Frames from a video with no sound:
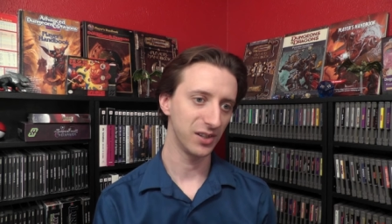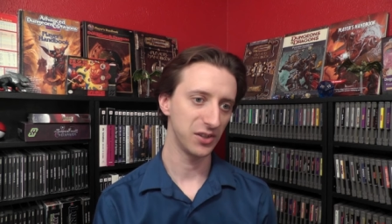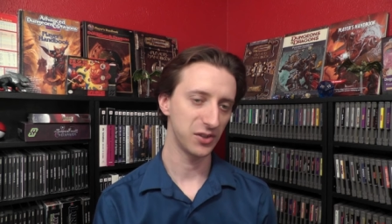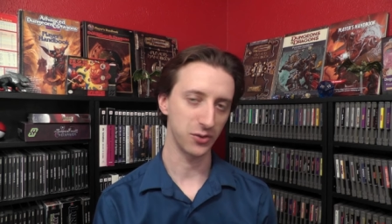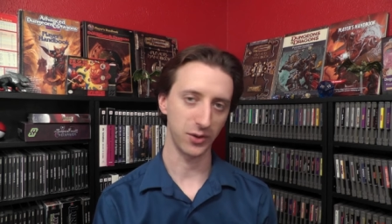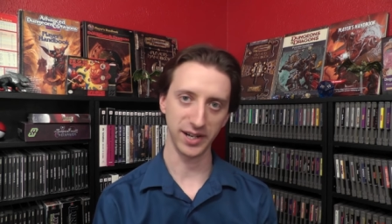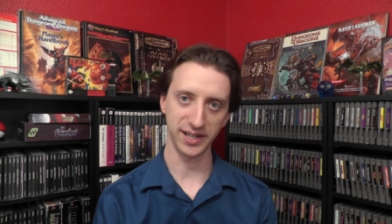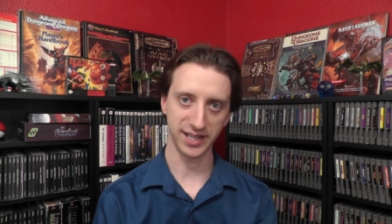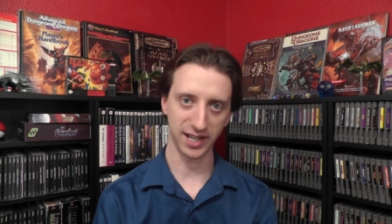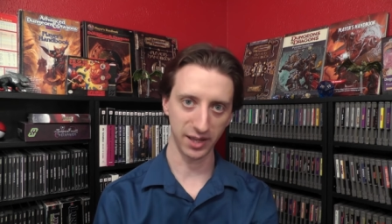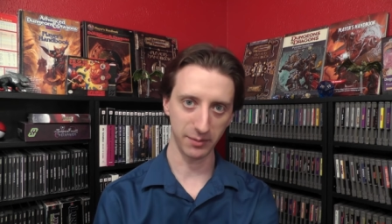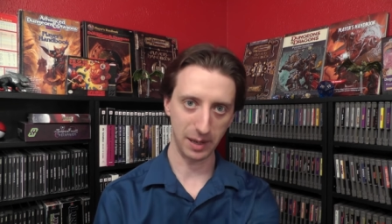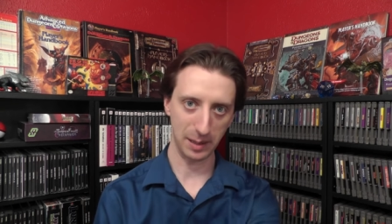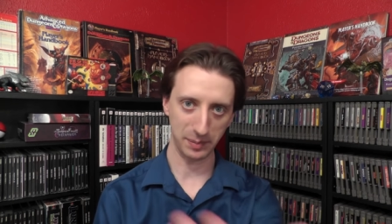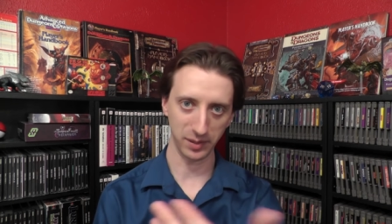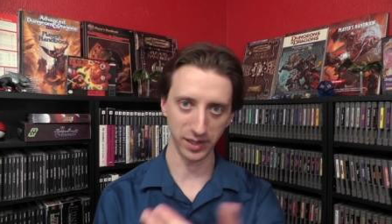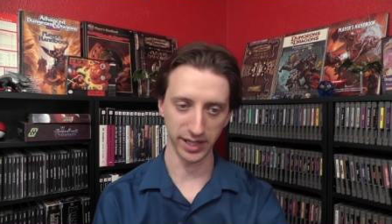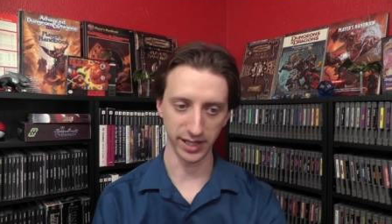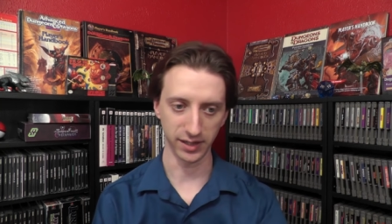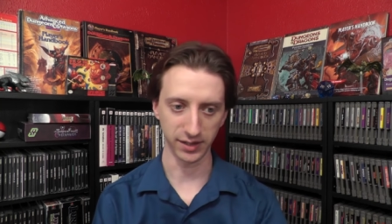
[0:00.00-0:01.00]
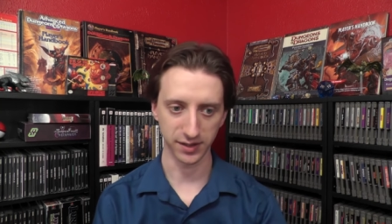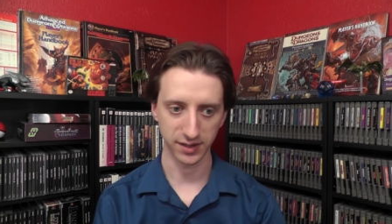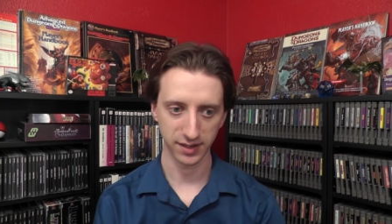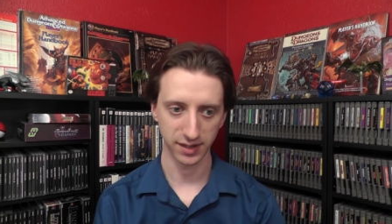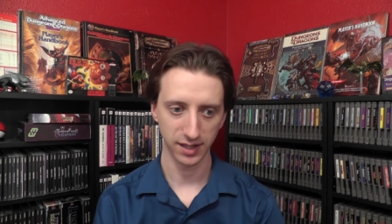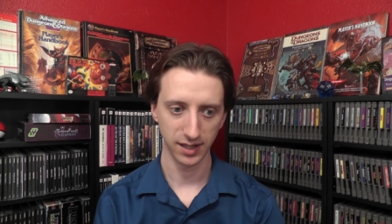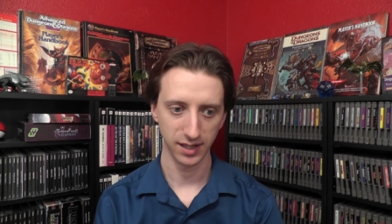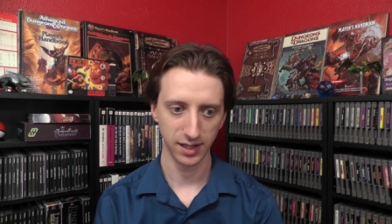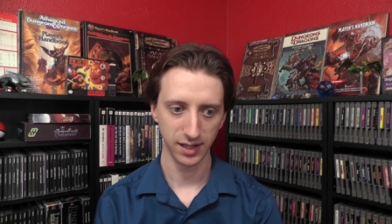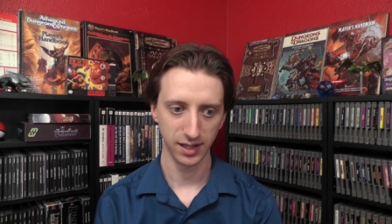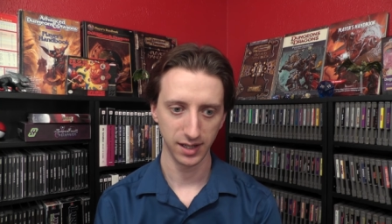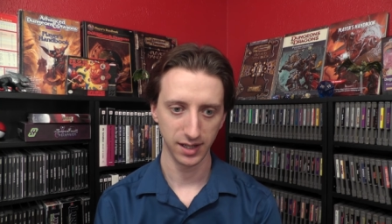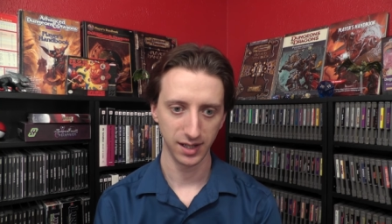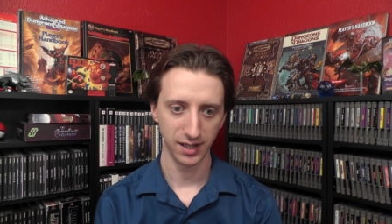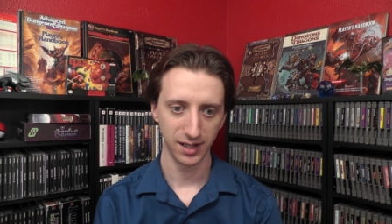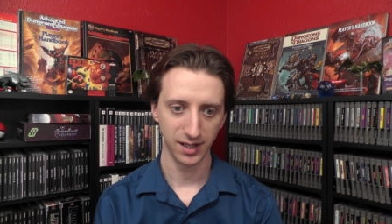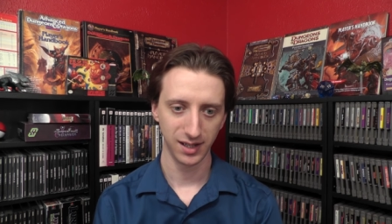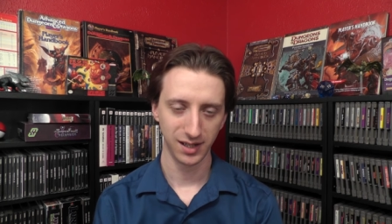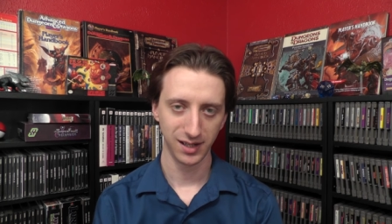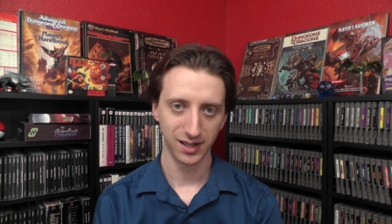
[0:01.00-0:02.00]
So I tell my players,
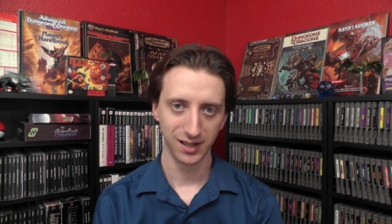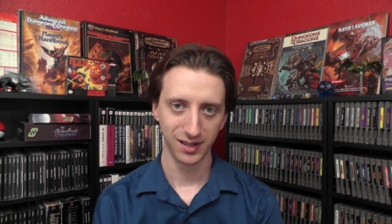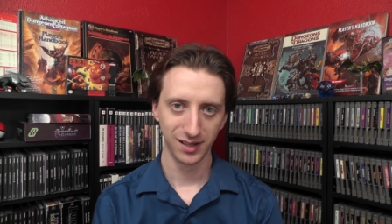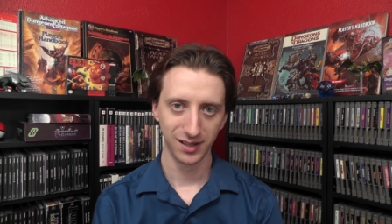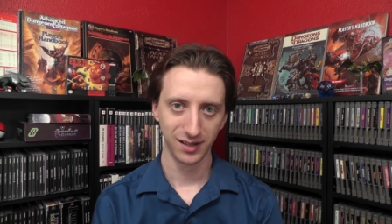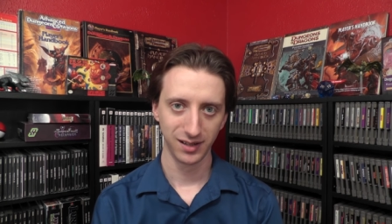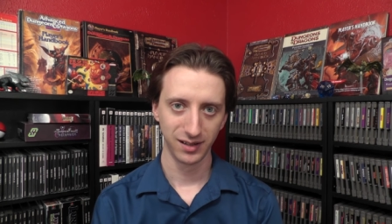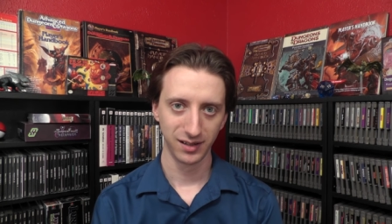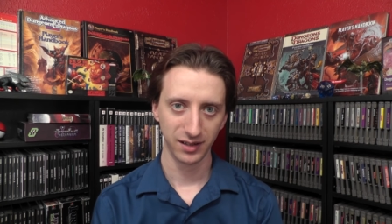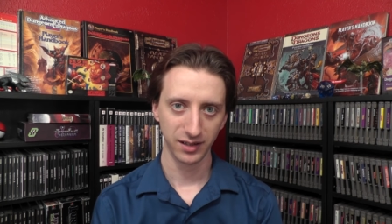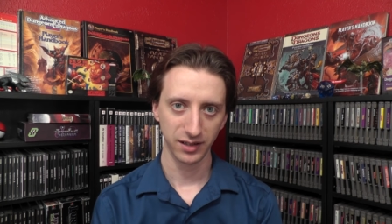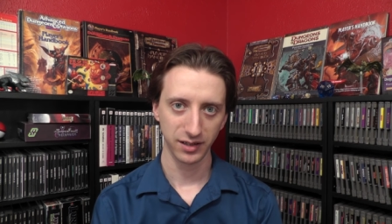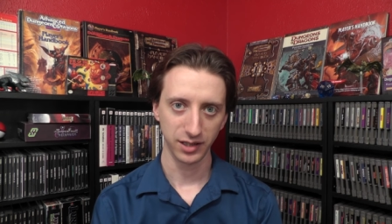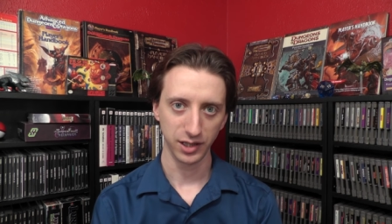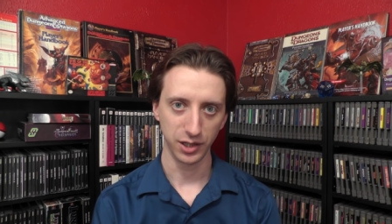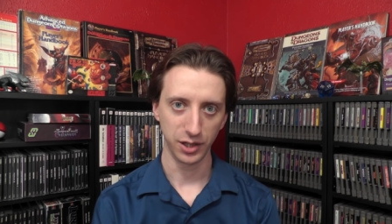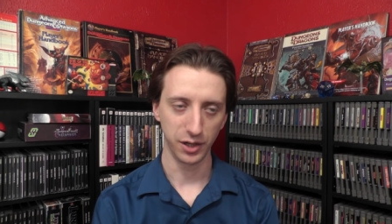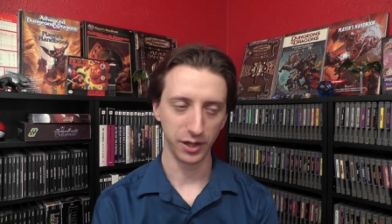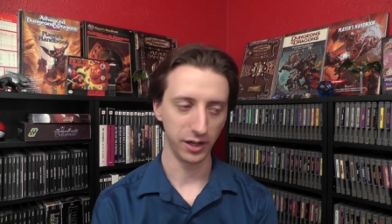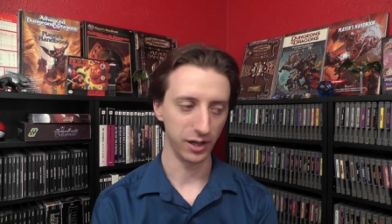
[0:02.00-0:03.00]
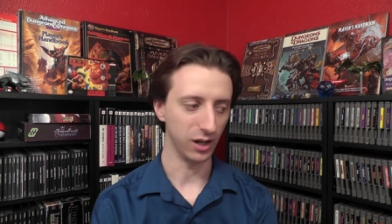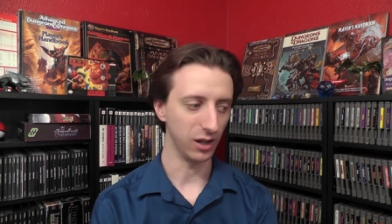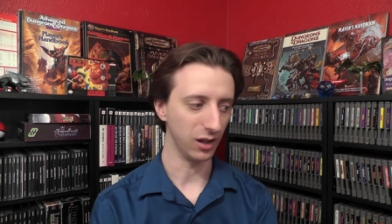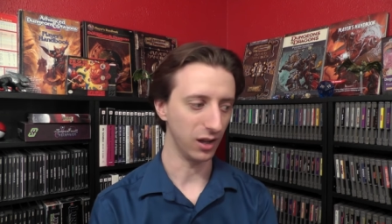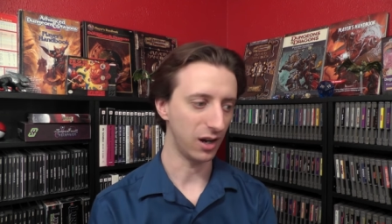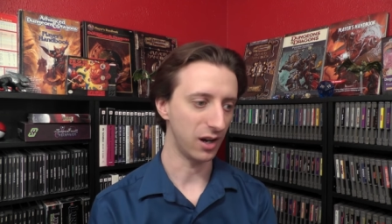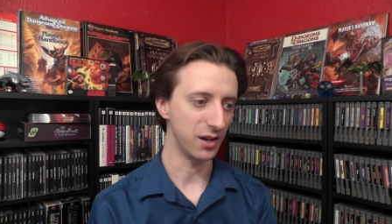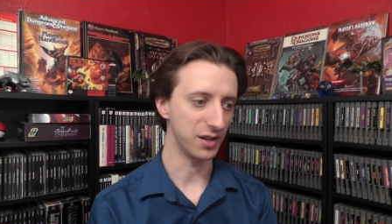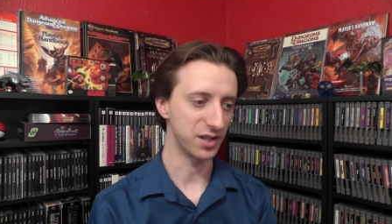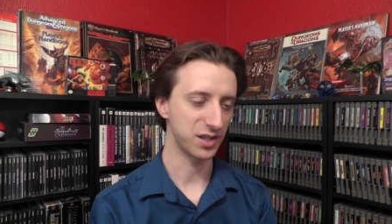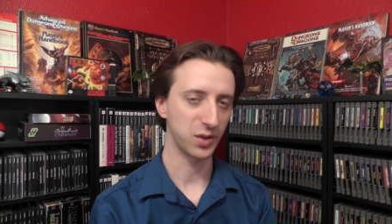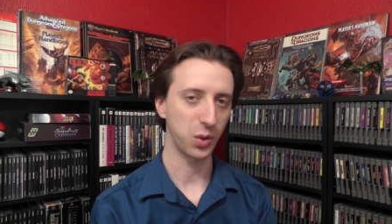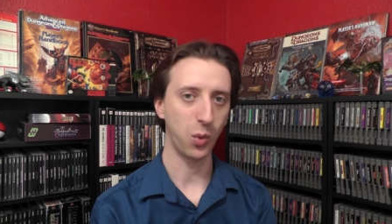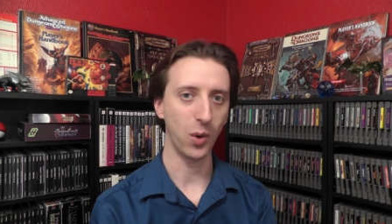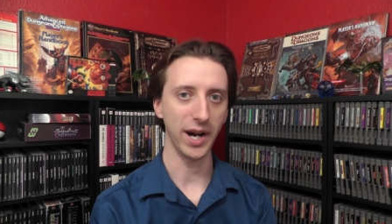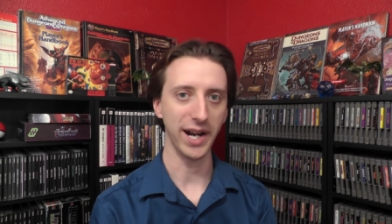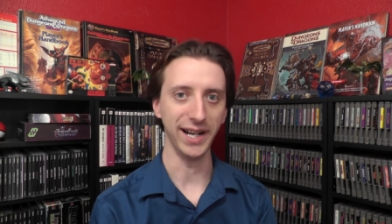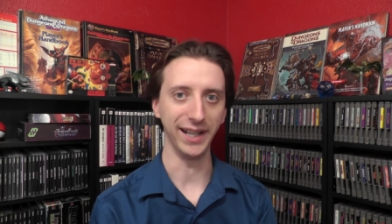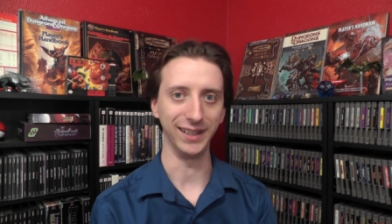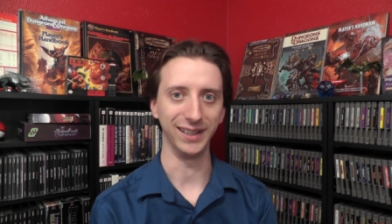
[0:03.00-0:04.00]
you hear a large
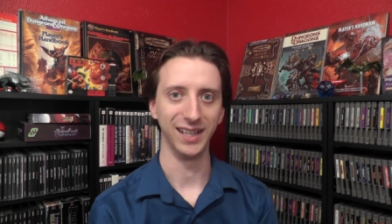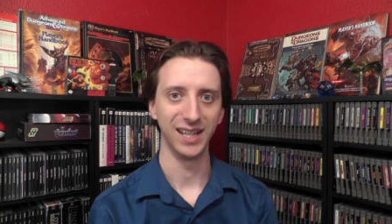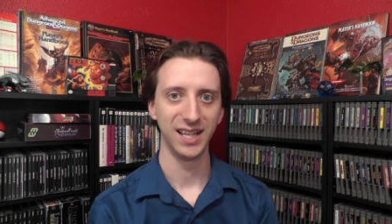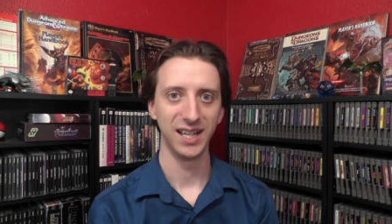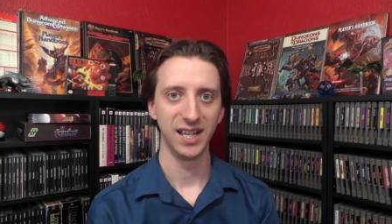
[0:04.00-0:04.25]
twang